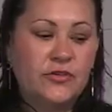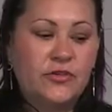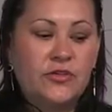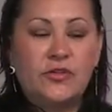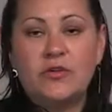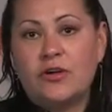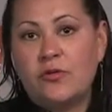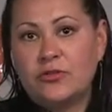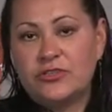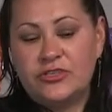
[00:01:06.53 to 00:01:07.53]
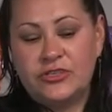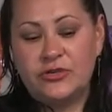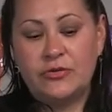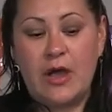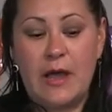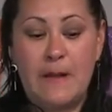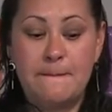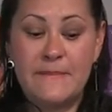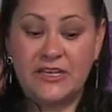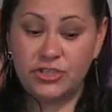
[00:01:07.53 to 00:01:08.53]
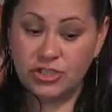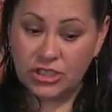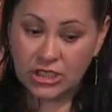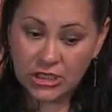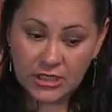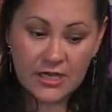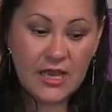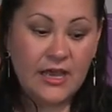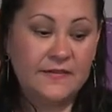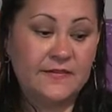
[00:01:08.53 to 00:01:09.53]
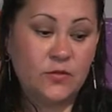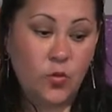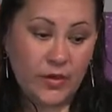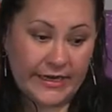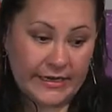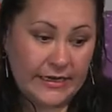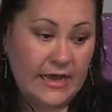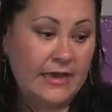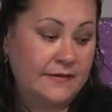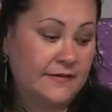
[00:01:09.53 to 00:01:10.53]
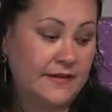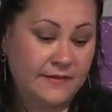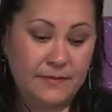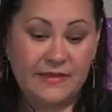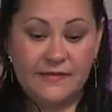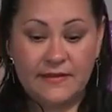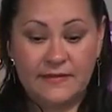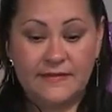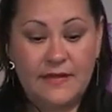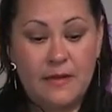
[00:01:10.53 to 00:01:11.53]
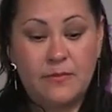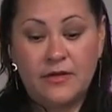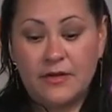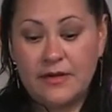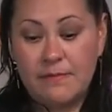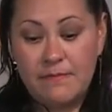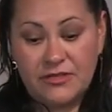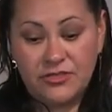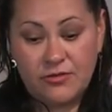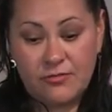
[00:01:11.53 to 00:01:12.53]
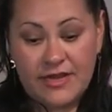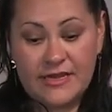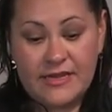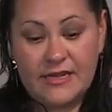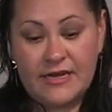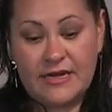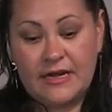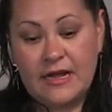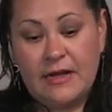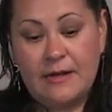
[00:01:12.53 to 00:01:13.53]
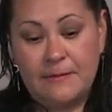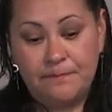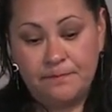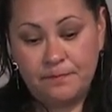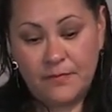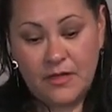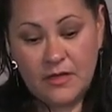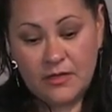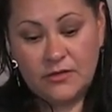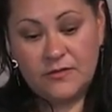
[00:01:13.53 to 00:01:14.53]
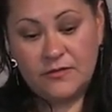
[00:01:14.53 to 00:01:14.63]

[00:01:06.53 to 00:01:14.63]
you are going to uh, measure a square, a six by six. I'm only gonna measure right here, um, just